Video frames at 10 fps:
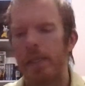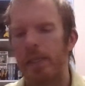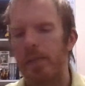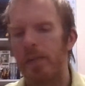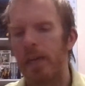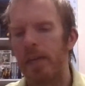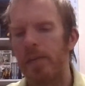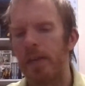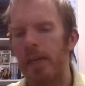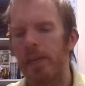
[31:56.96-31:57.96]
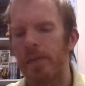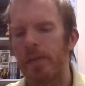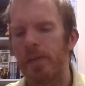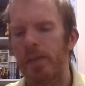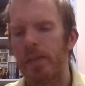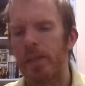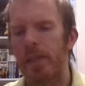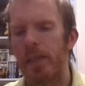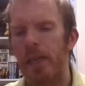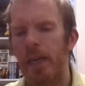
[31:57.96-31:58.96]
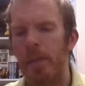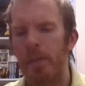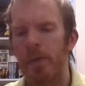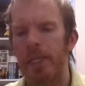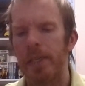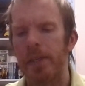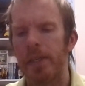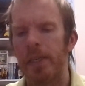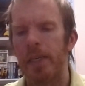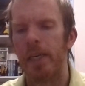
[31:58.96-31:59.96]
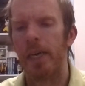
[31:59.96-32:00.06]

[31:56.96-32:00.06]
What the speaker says: It's a 5/5 creature, a